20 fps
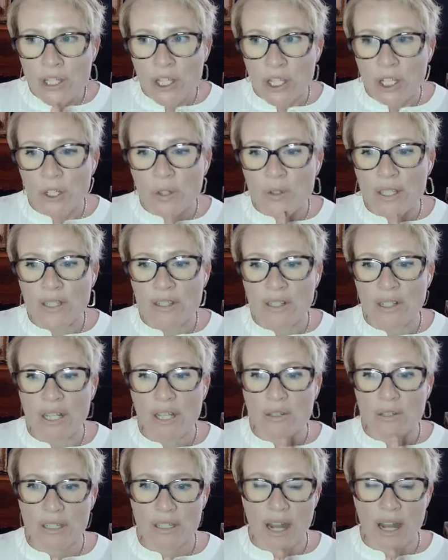to
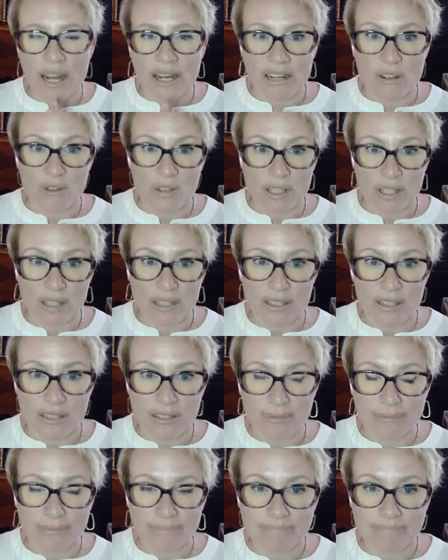disclose a diagnosis.